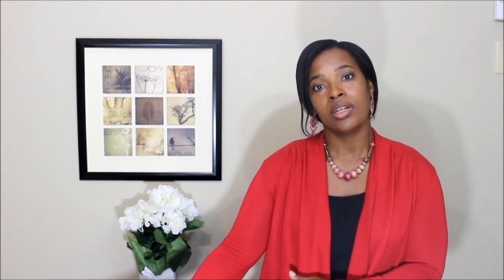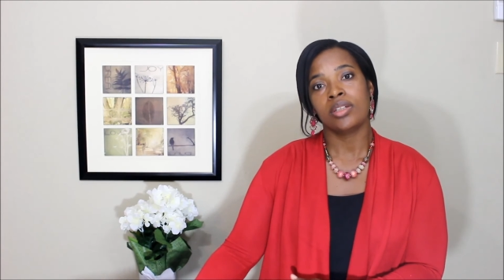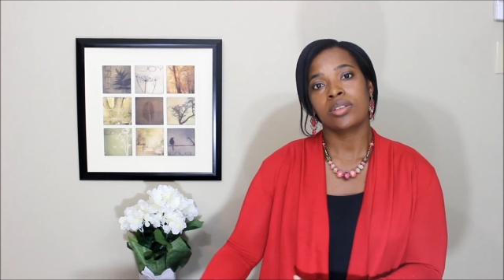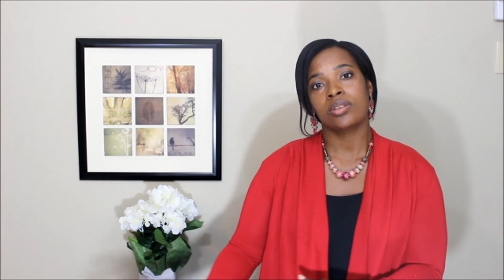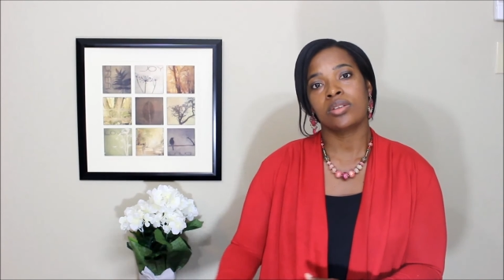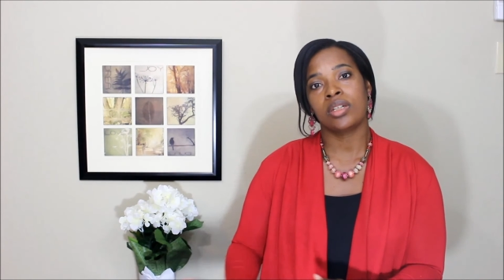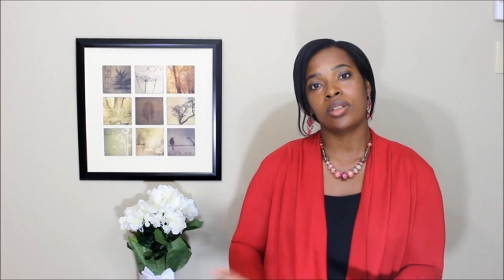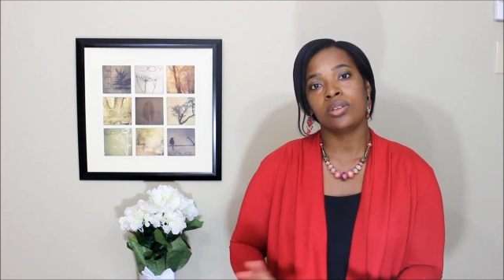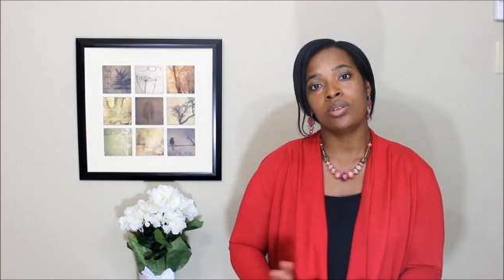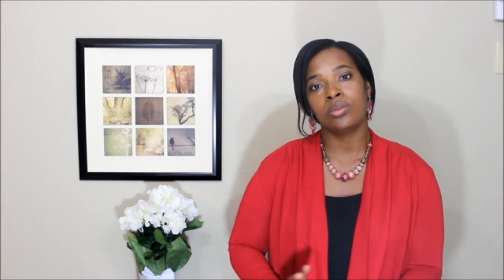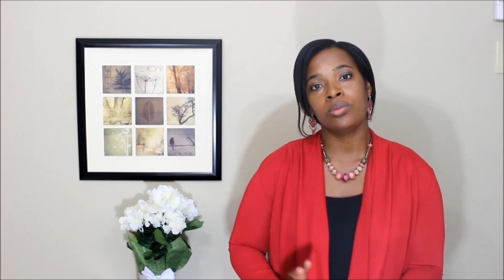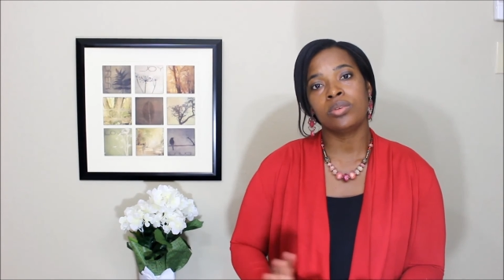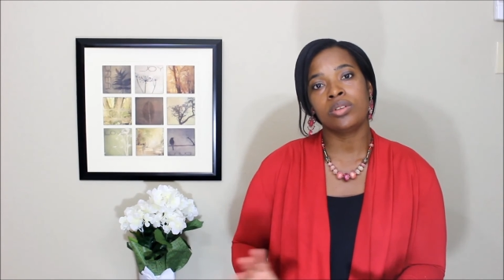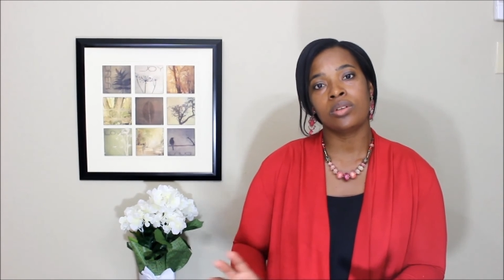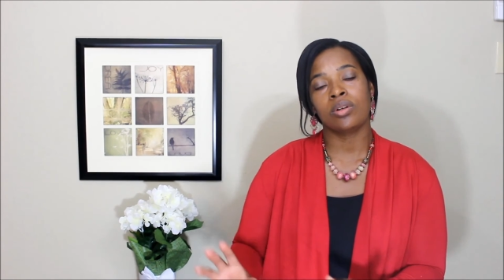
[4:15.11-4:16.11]
so that you
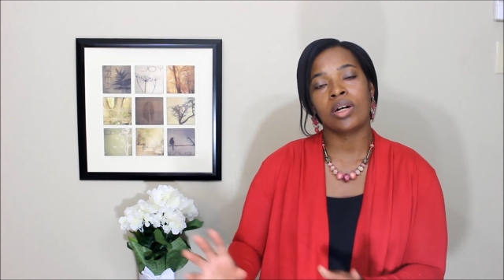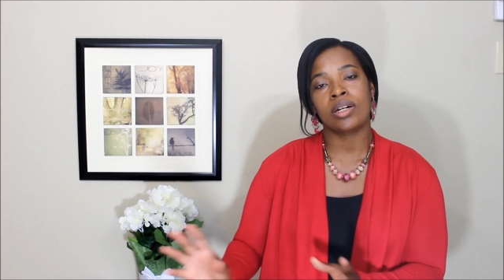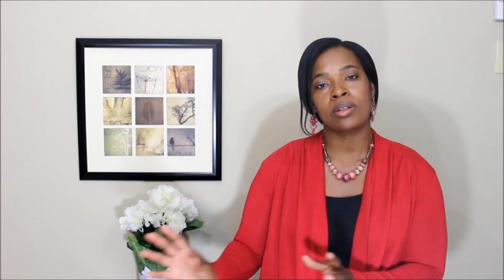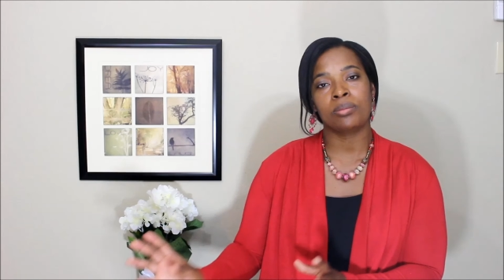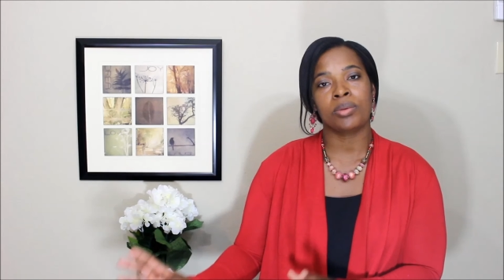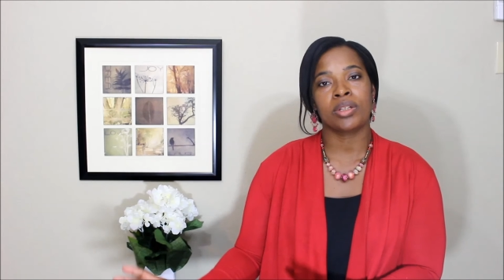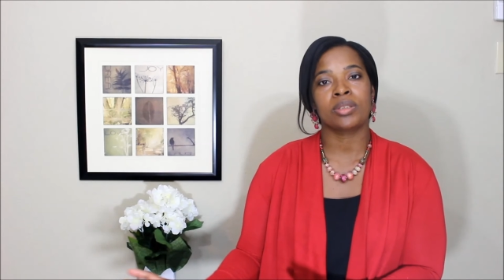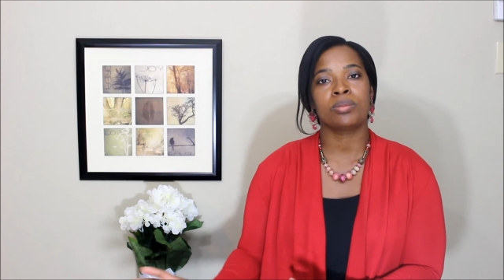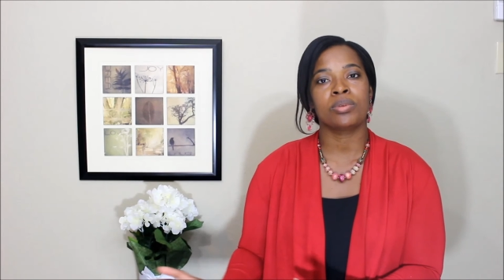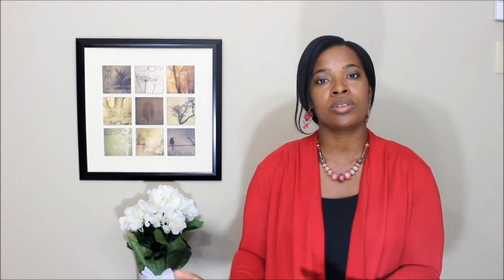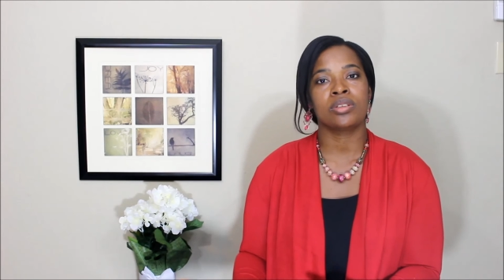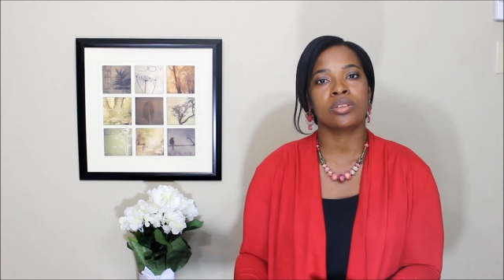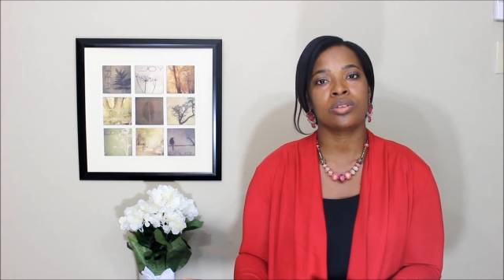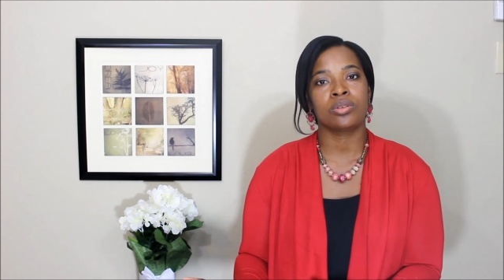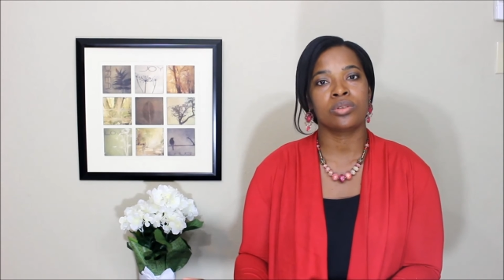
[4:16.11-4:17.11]
would know how to best
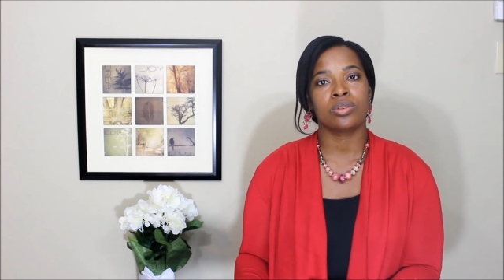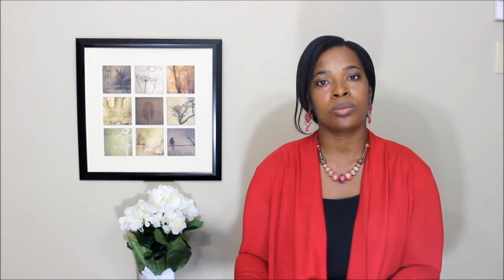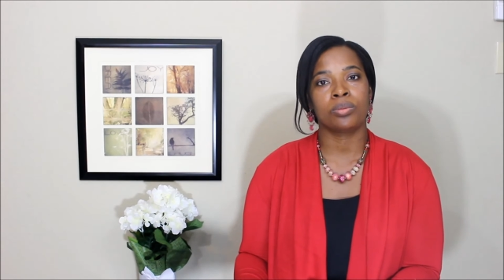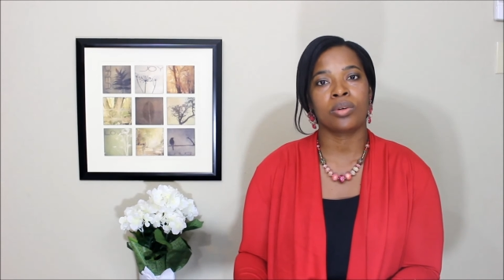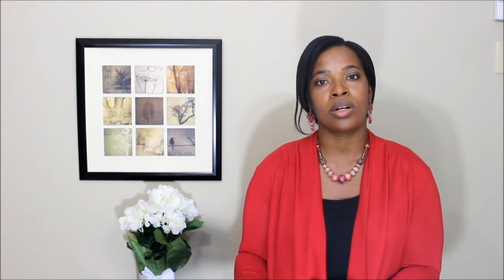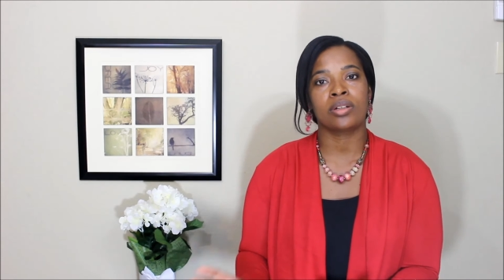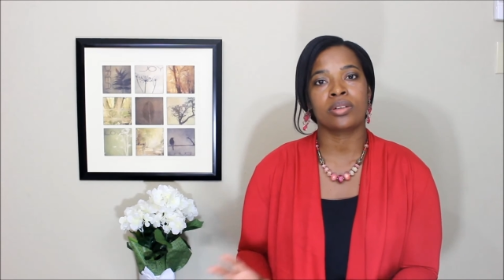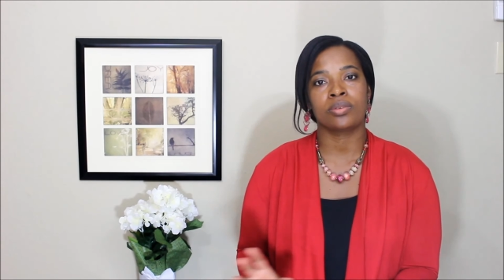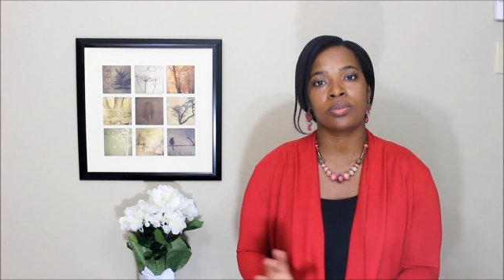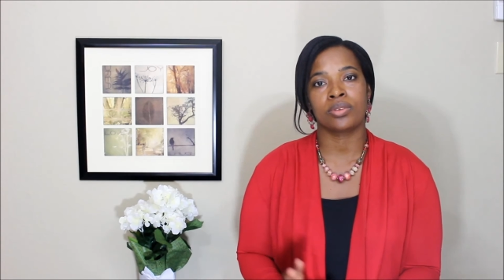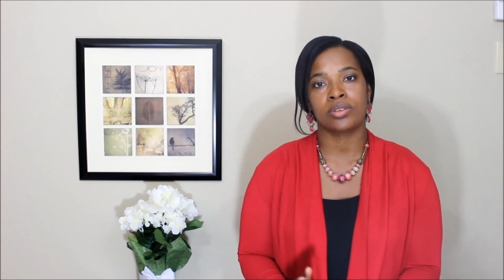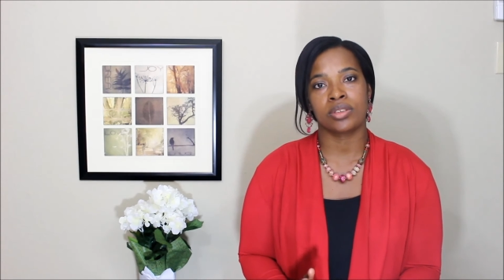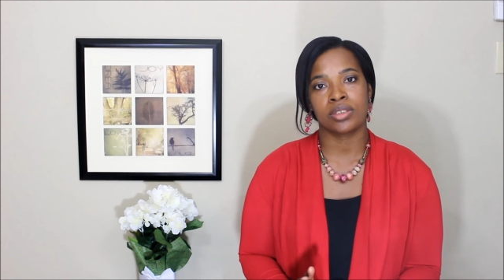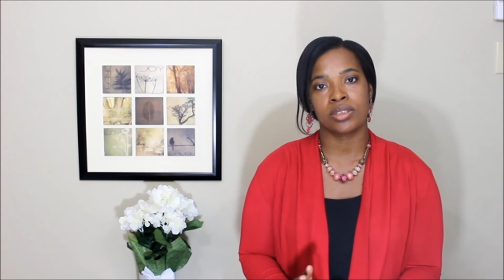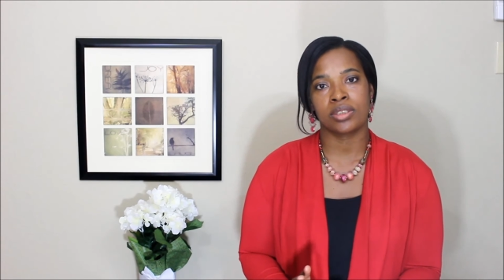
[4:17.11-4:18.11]
position your product for
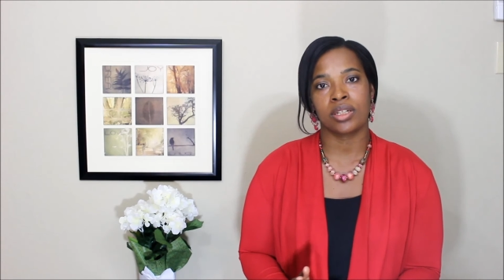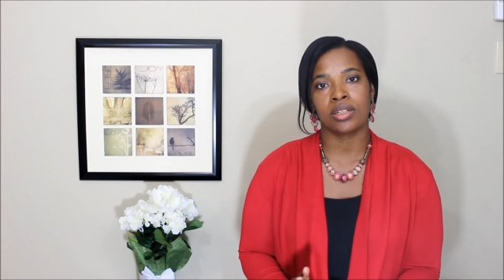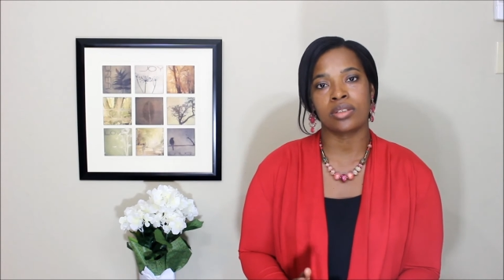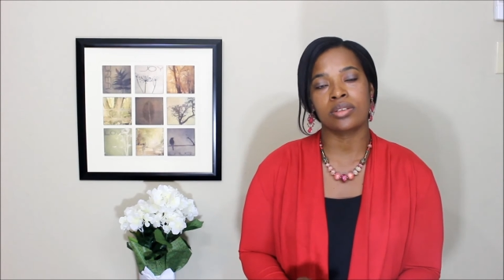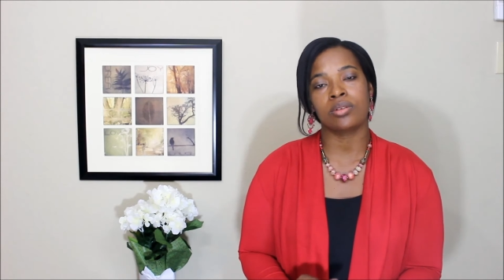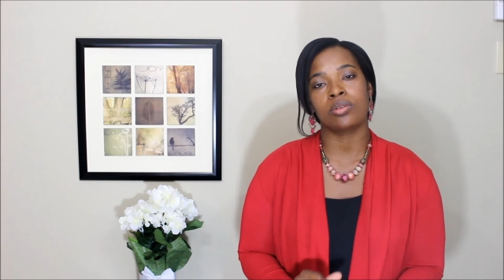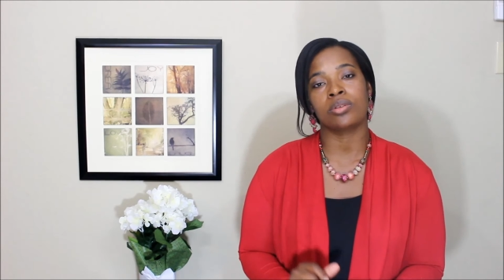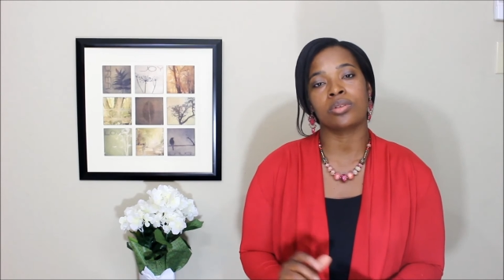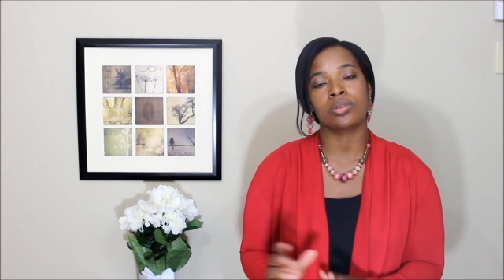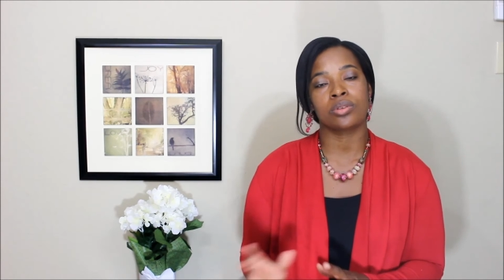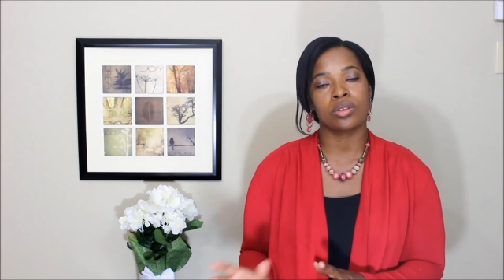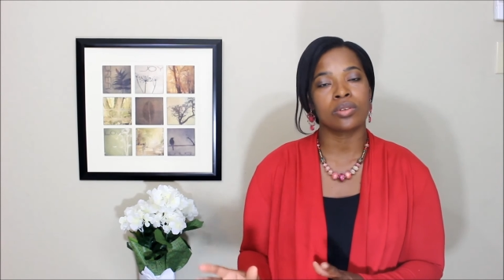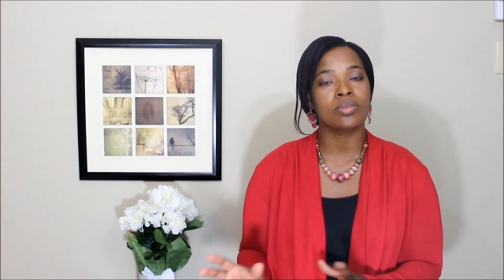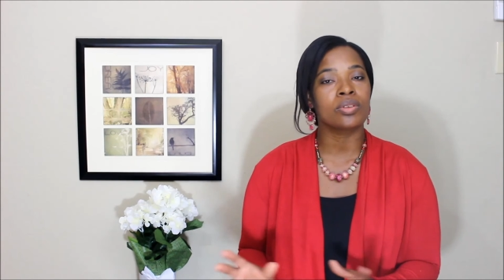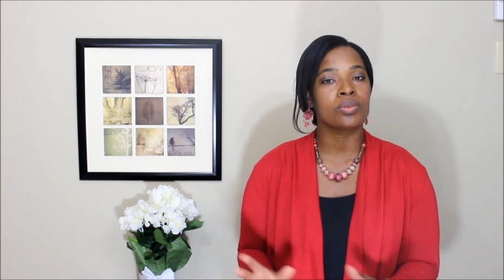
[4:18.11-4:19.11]
success or your
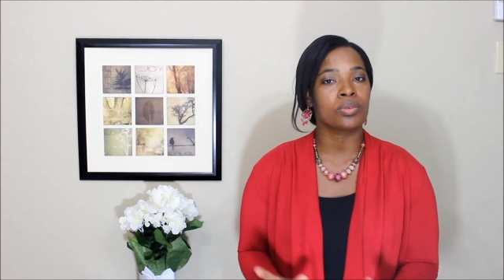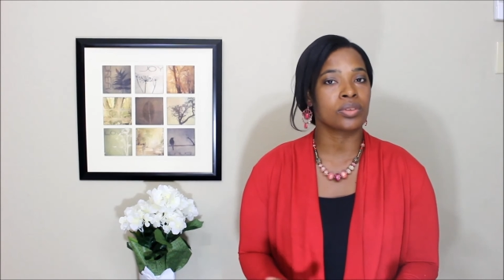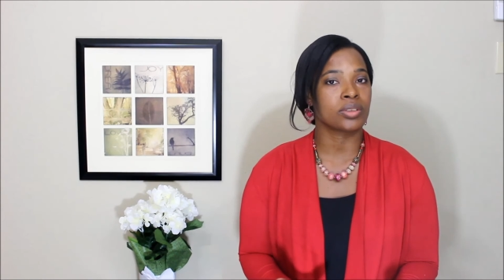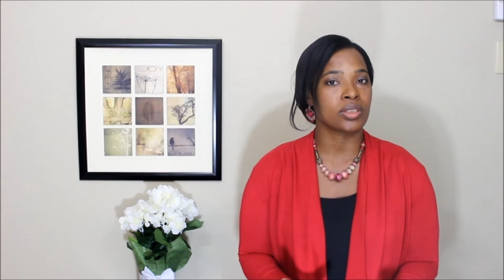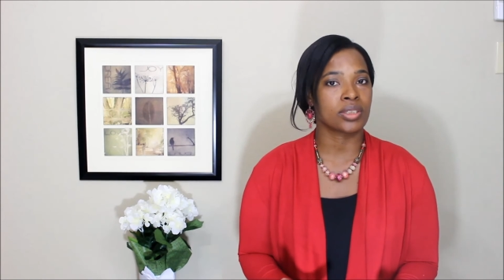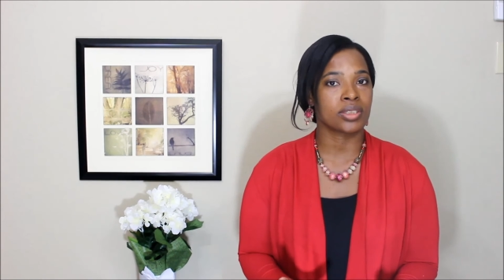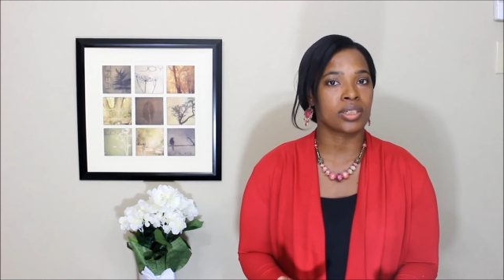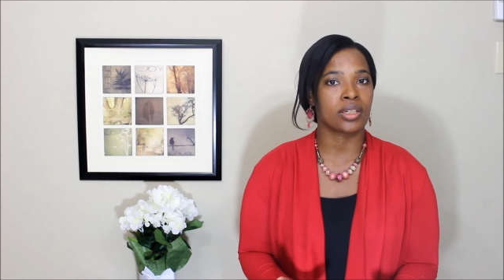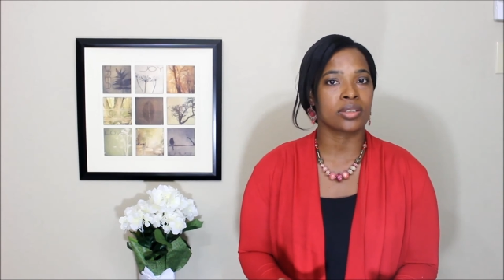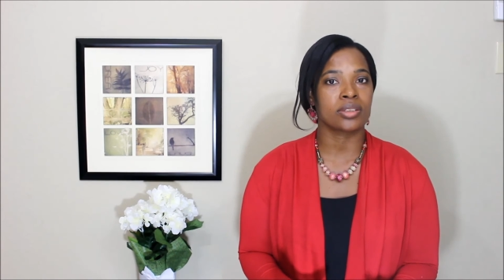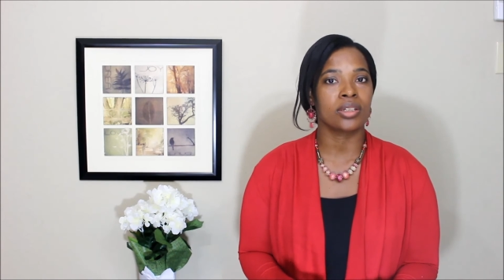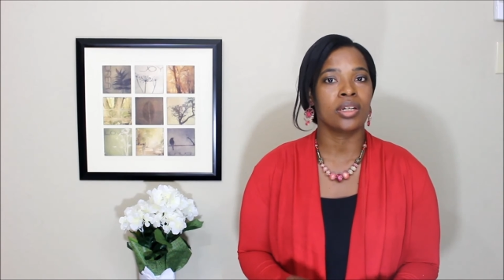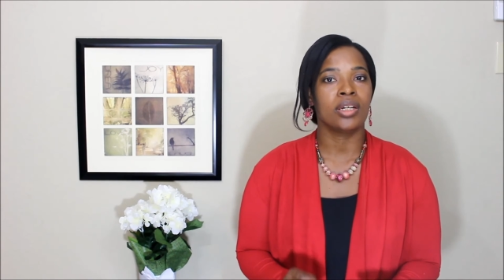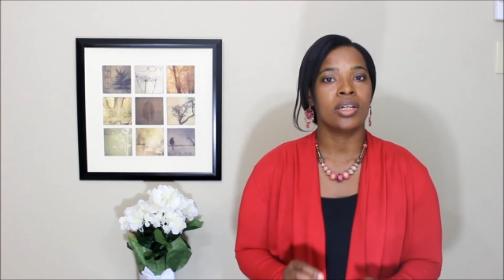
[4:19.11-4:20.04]
service for success?